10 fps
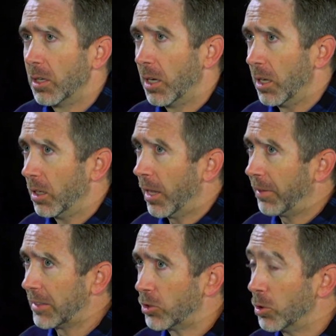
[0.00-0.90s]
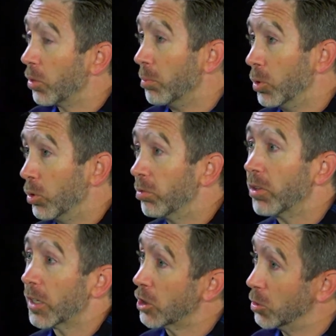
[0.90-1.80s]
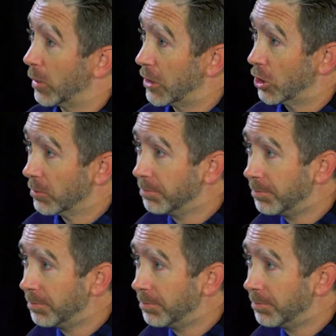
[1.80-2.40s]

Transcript: A lot of it has to do with mood fluctuation.